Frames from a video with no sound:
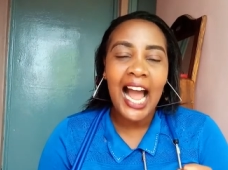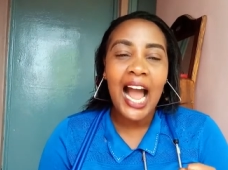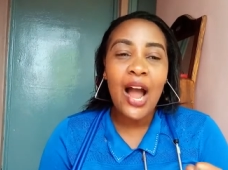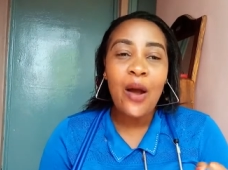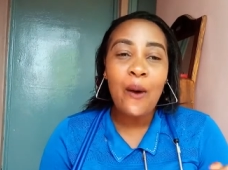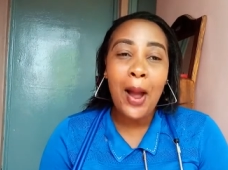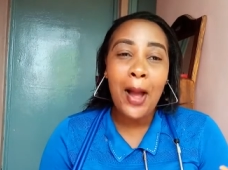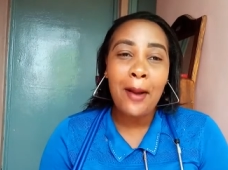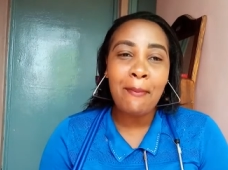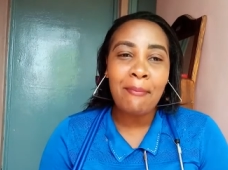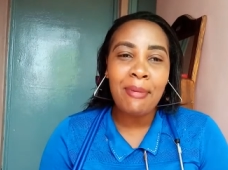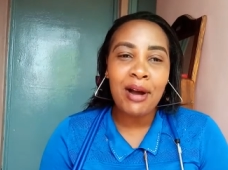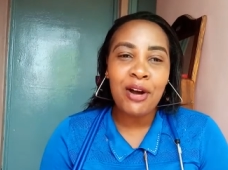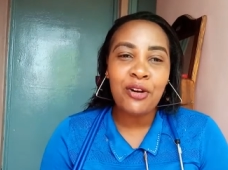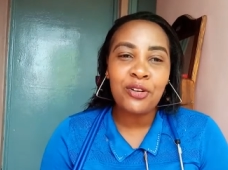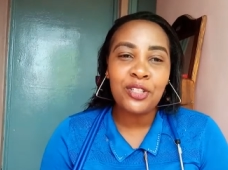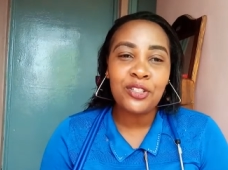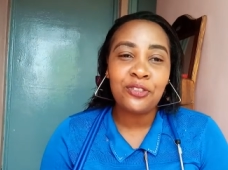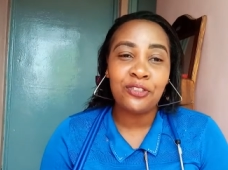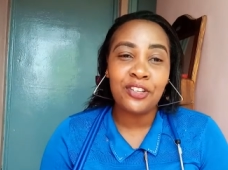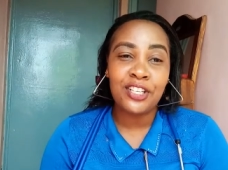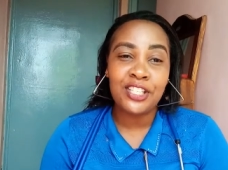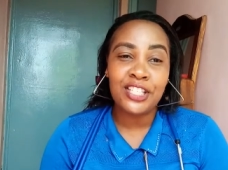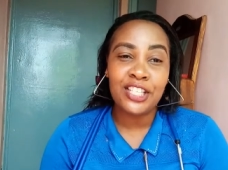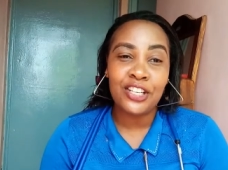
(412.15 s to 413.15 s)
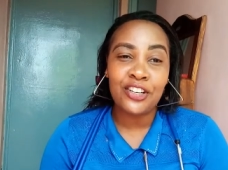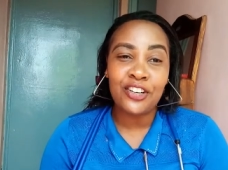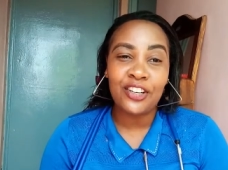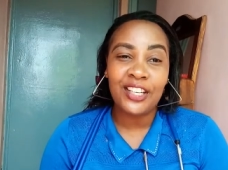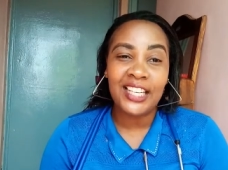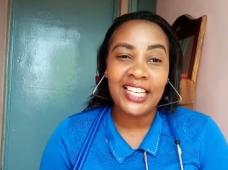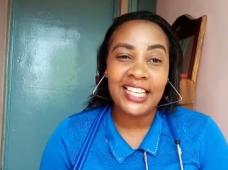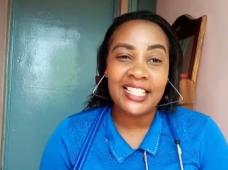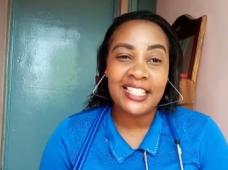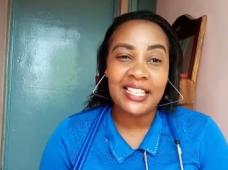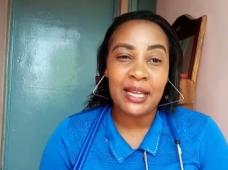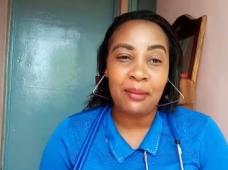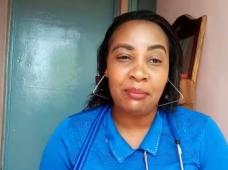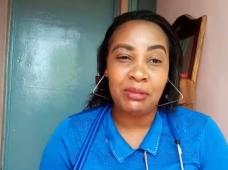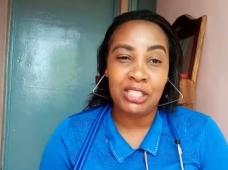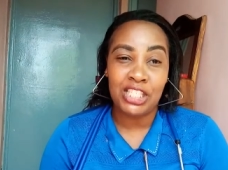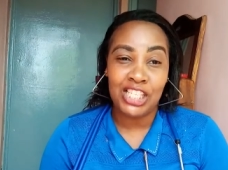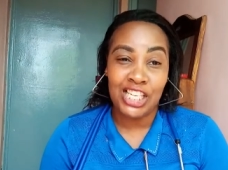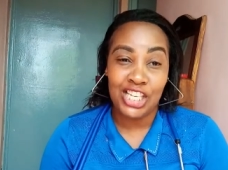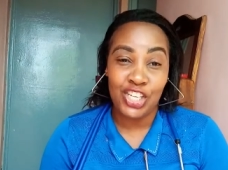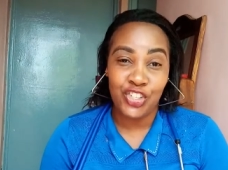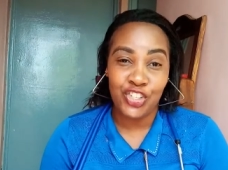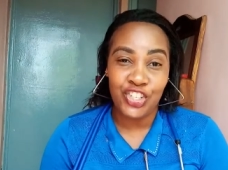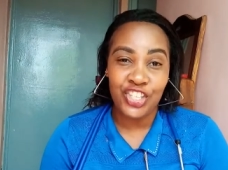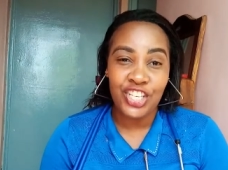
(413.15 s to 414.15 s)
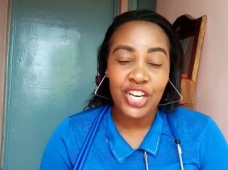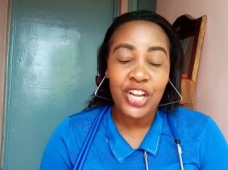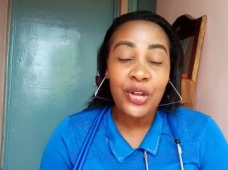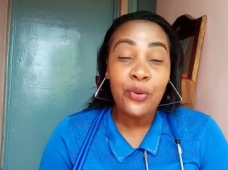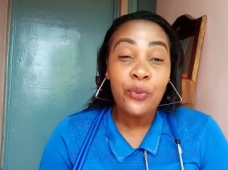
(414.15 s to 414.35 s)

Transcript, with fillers: How about physical examination?